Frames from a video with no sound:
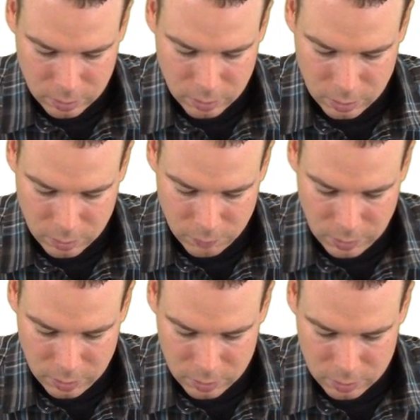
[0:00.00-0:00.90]
of
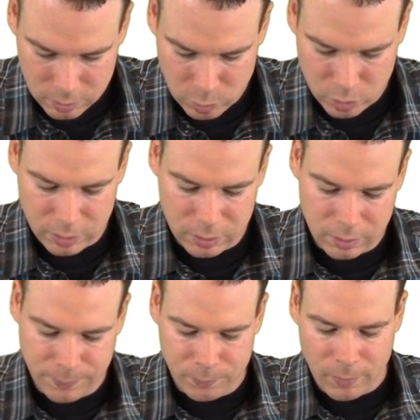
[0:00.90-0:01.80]
the small disk.
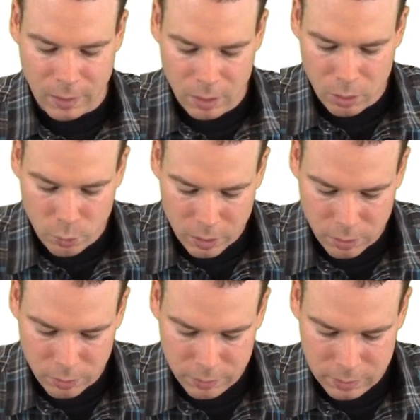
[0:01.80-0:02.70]
We
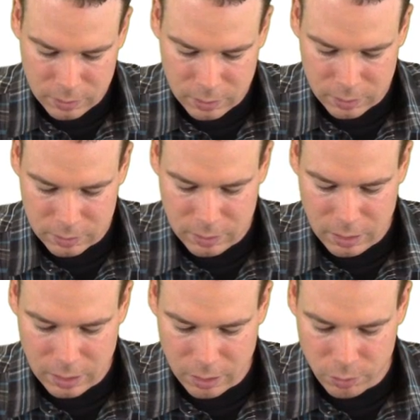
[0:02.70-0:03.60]
called these things the
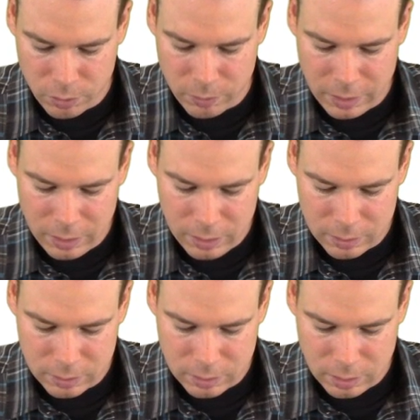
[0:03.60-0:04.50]
outer
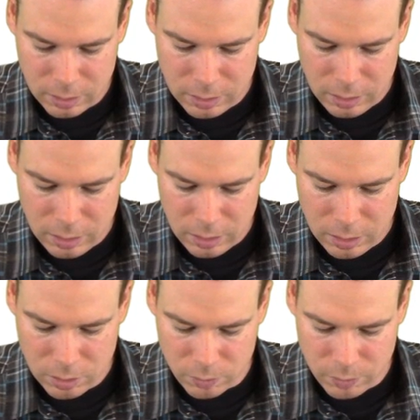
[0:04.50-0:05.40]
radius and the
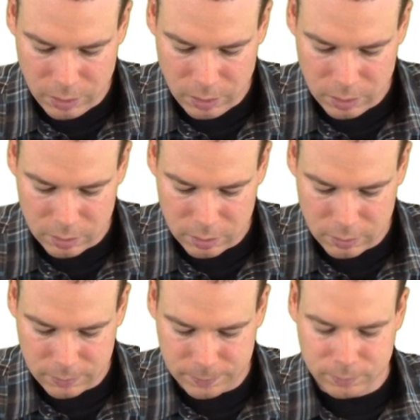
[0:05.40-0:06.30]
inner radius
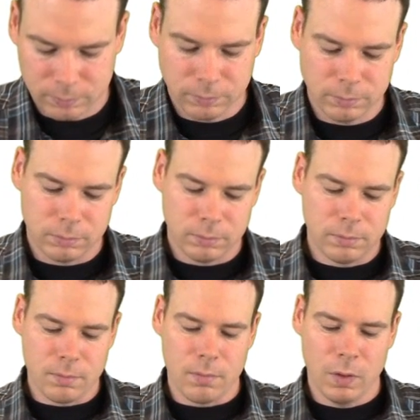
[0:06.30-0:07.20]

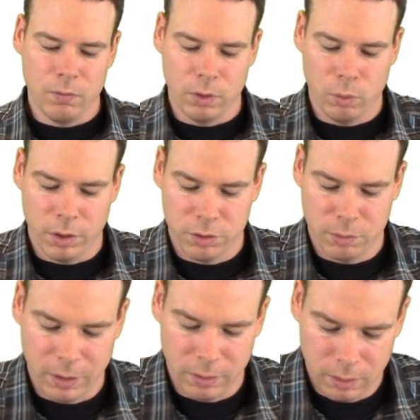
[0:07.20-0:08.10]
for the washer
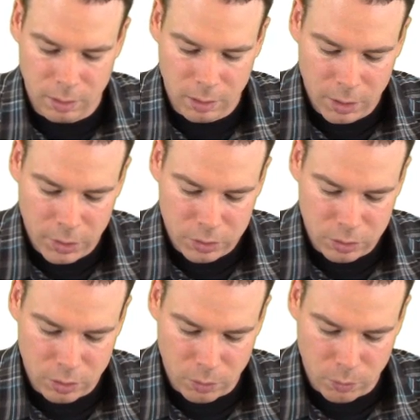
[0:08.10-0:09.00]
method.
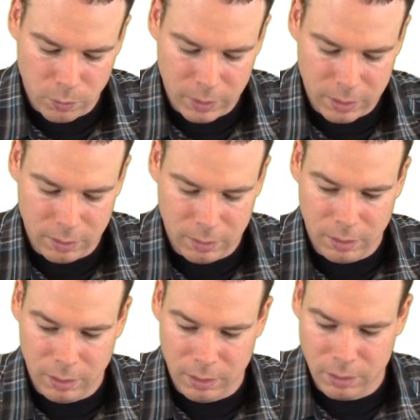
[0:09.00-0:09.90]
So we can
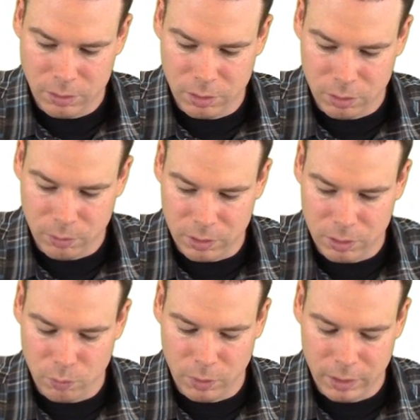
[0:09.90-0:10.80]
answer this
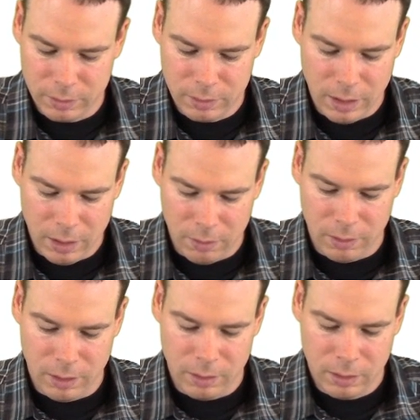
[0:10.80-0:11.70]
question, what is the
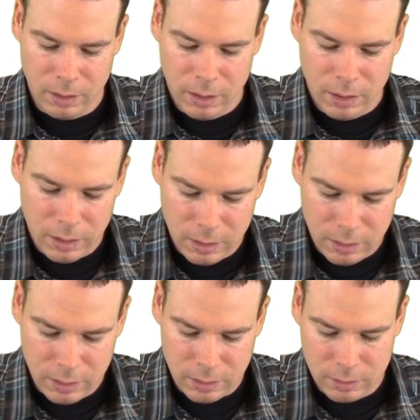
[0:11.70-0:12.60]
area? It
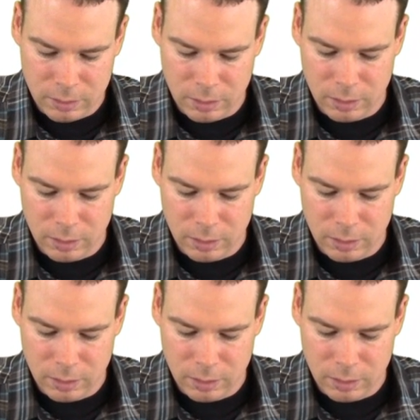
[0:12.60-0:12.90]
is